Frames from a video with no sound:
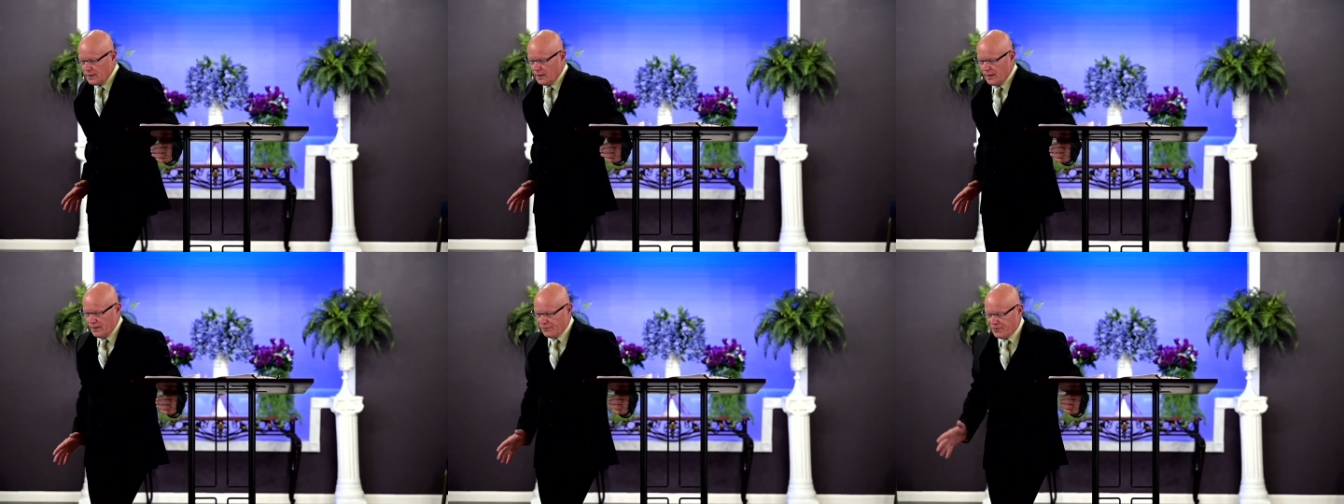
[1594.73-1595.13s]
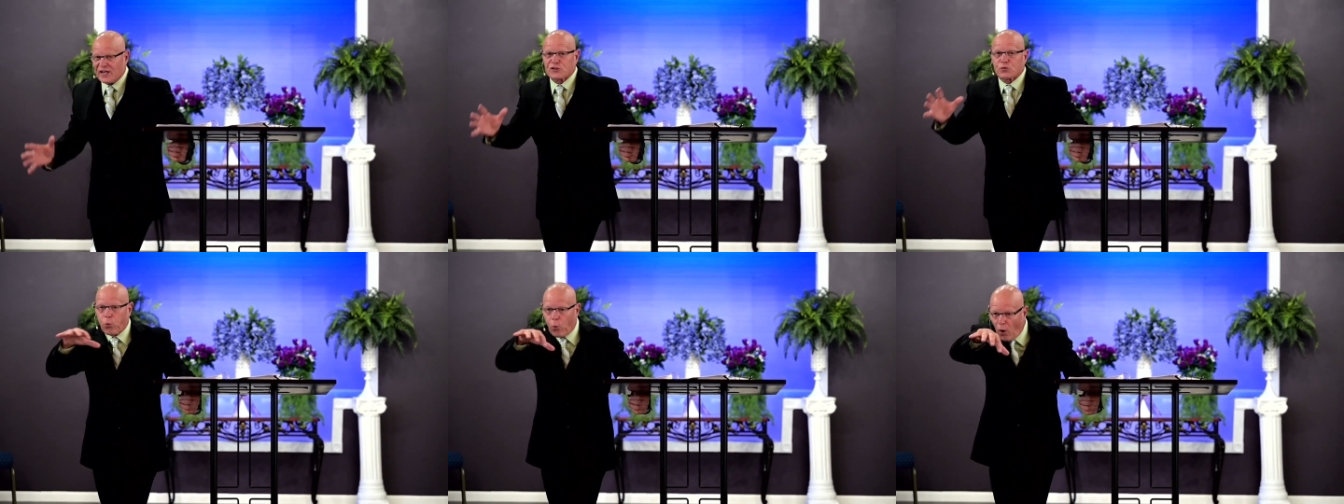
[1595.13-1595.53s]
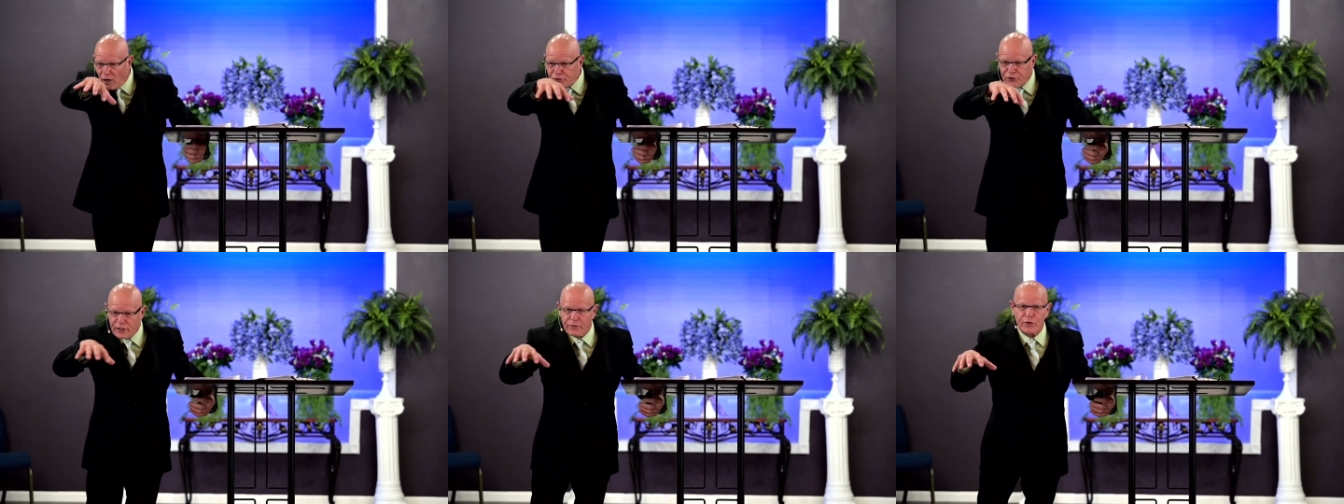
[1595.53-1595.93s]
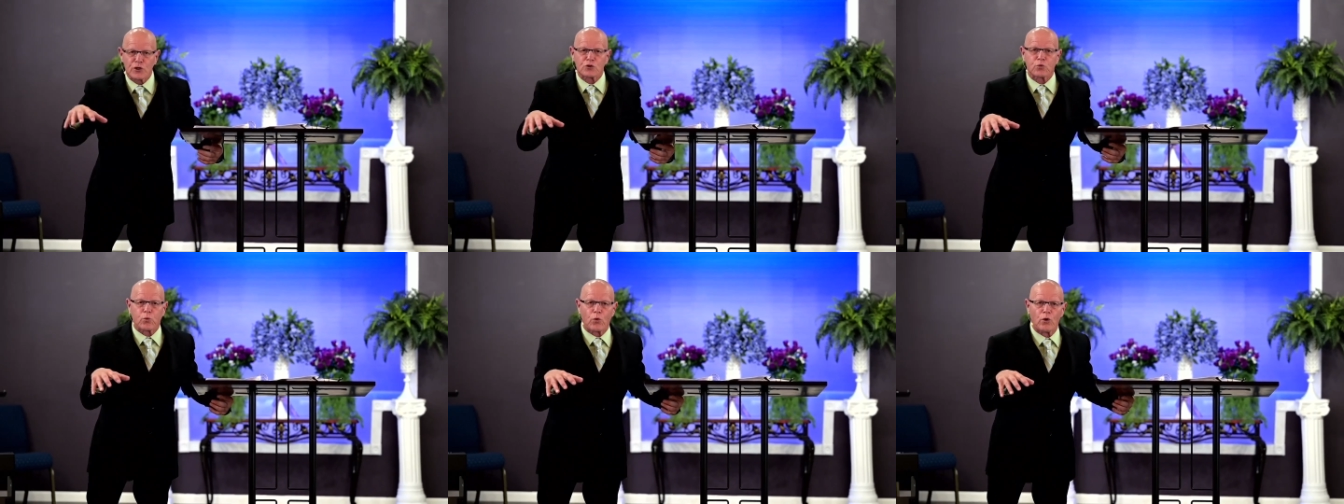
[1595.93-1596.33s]
that's watching this
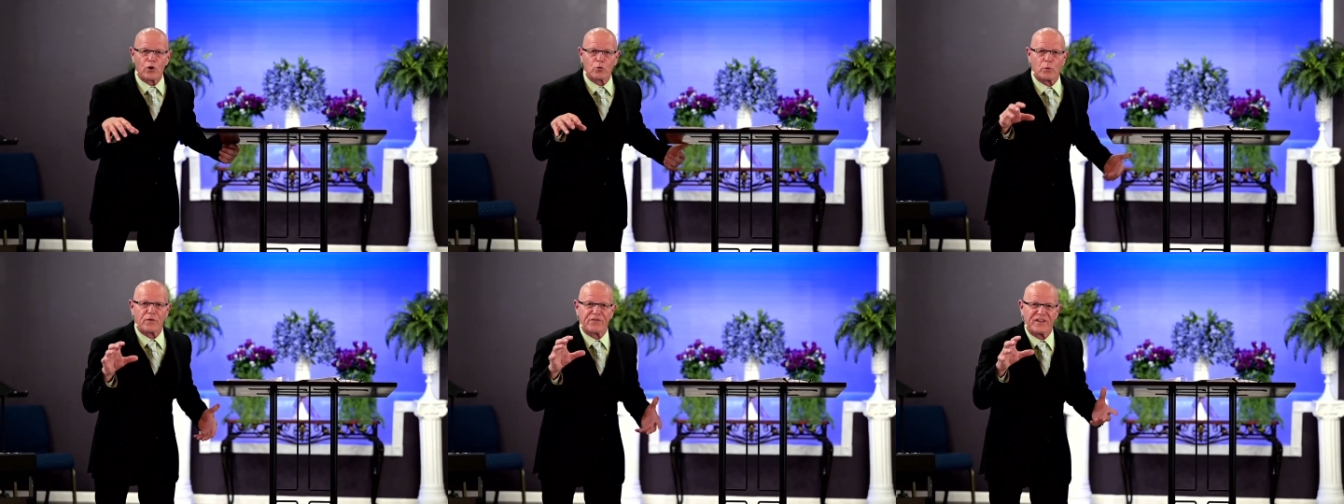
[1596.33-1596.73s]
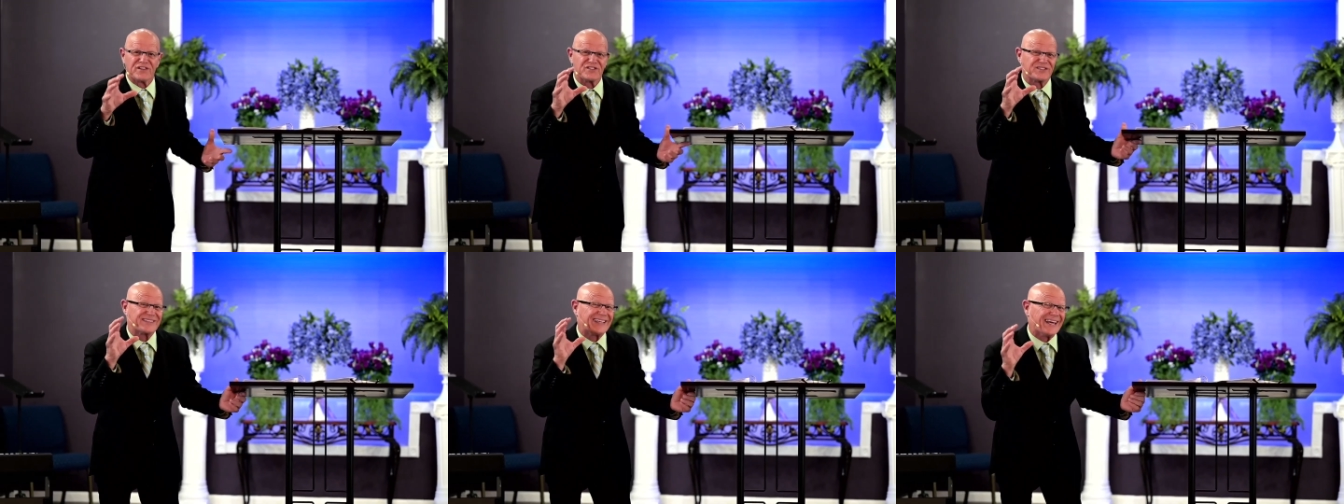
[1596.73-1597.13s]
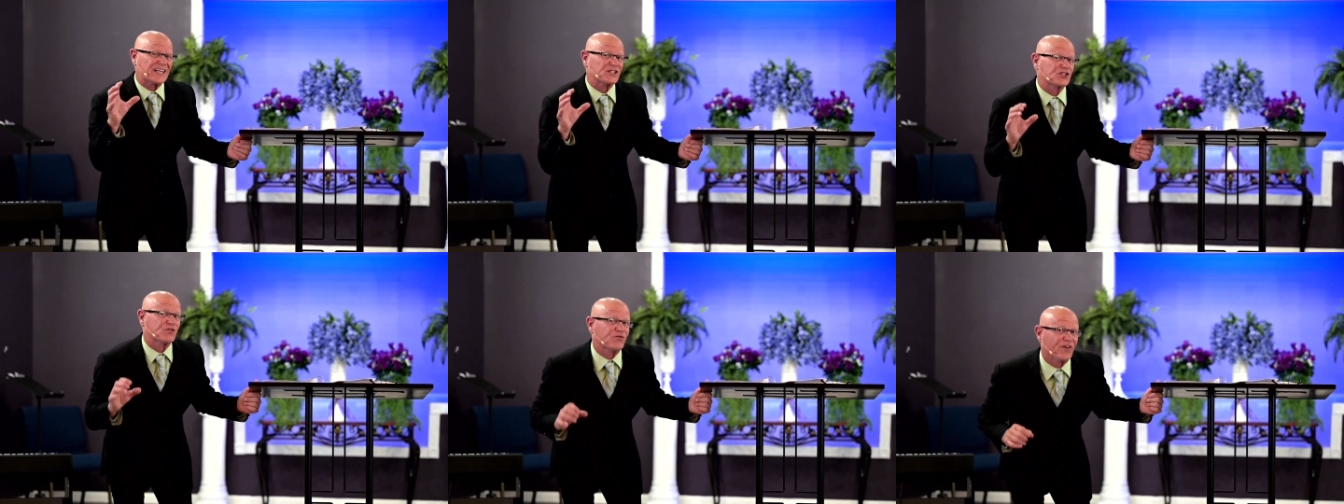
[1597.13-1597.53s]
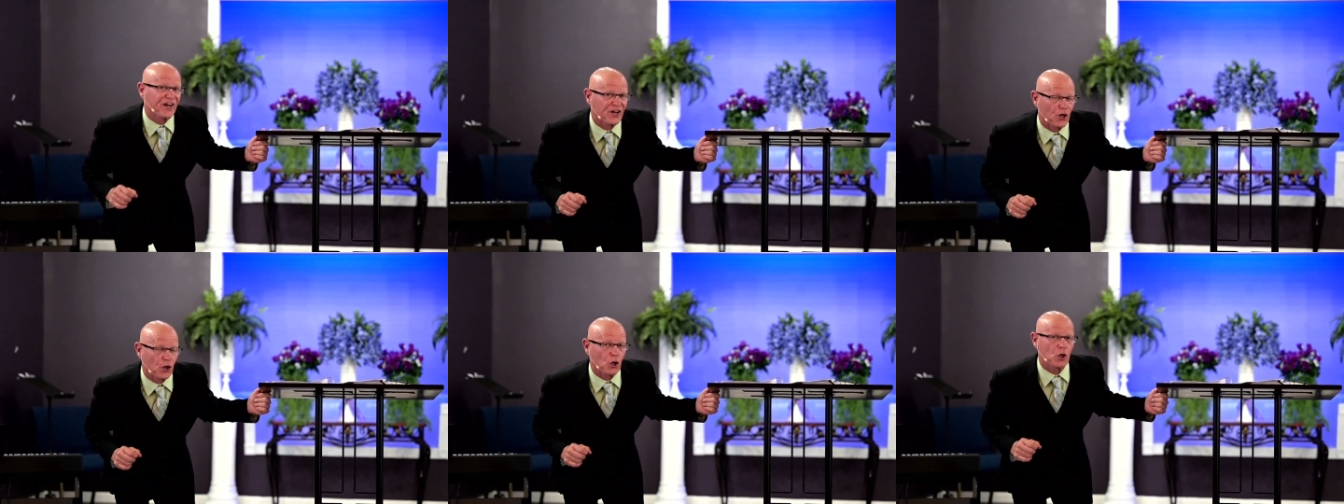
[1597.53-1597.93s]
world with intense
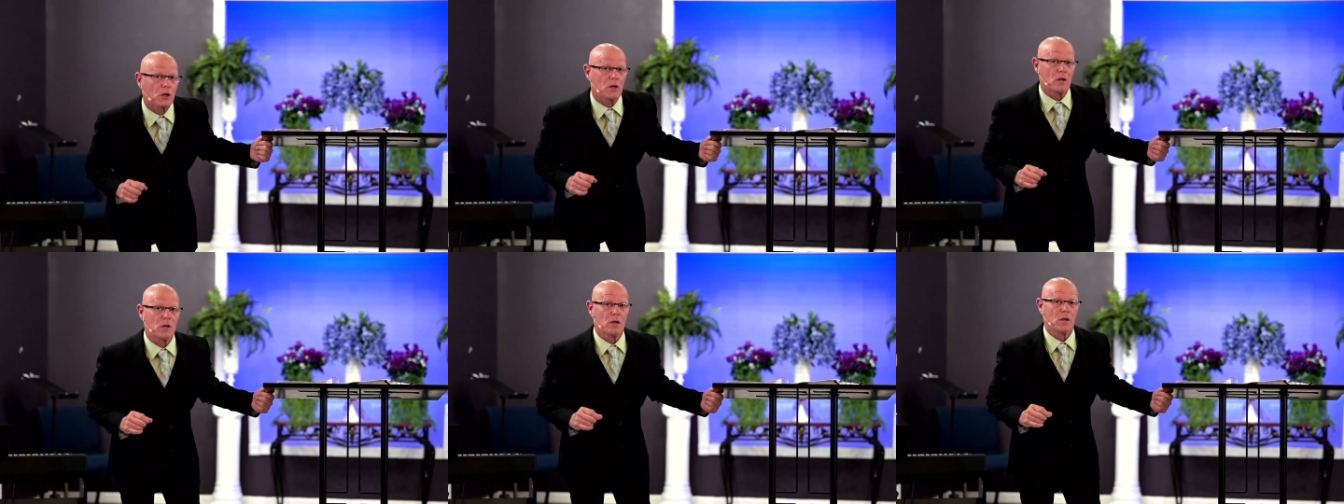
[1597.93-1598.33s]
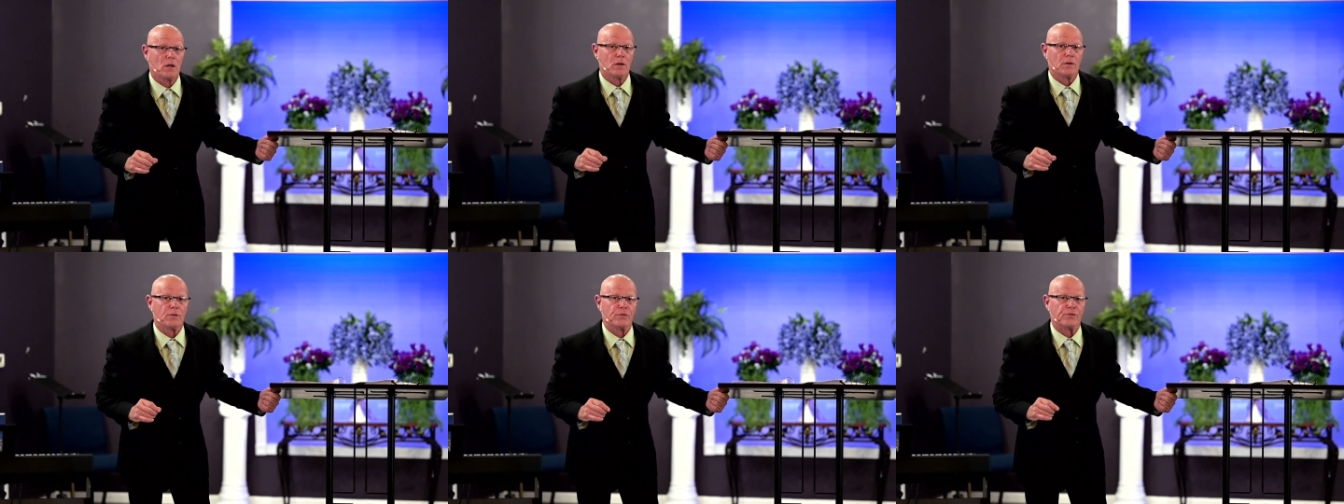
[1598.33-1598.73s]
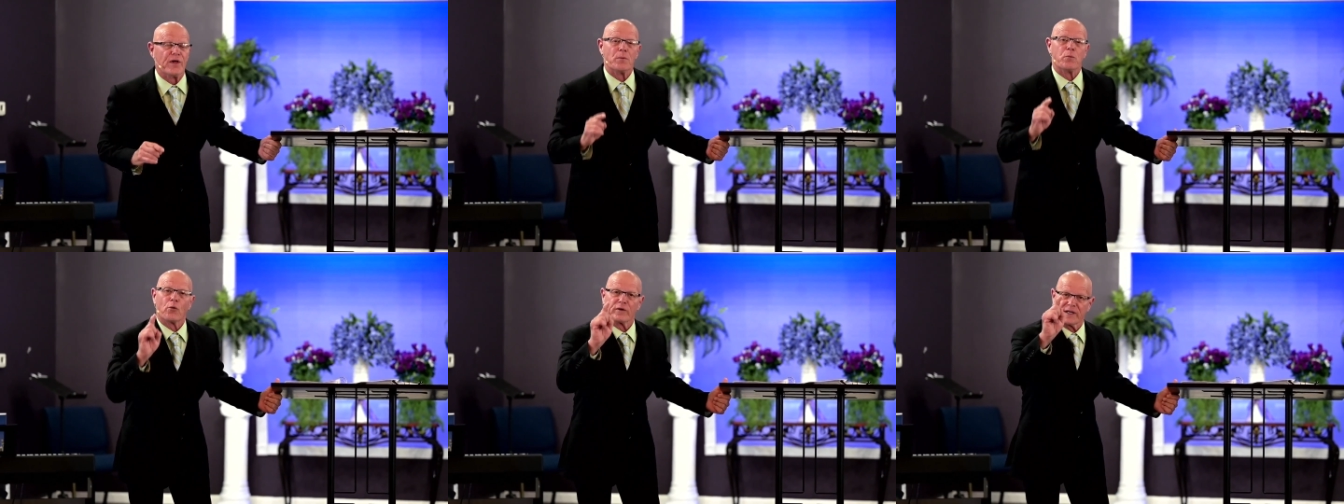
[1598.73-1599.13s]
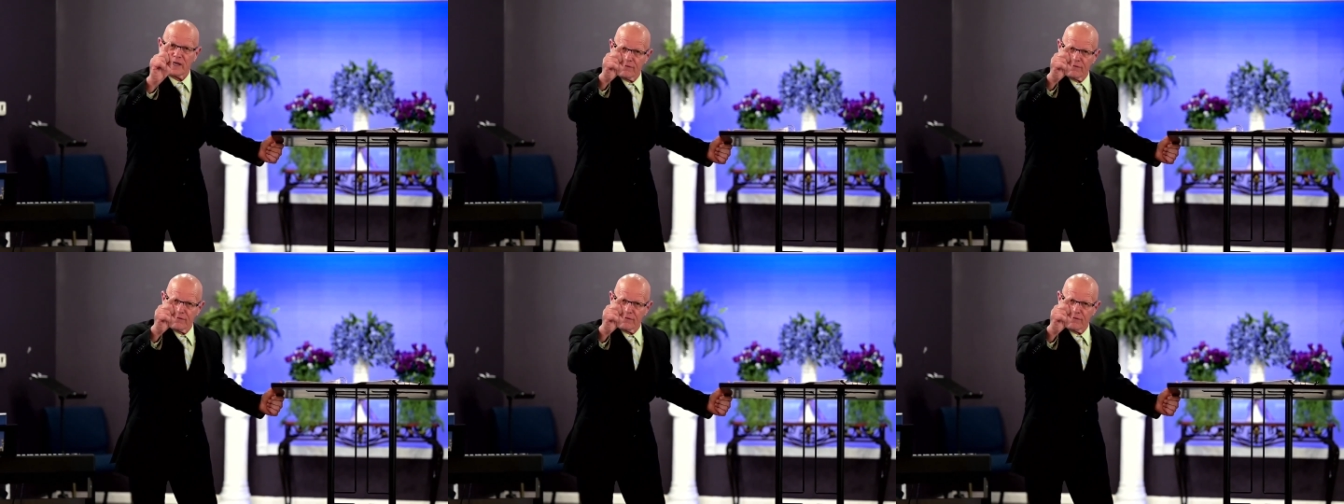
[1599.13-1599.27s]
vigor, they won't give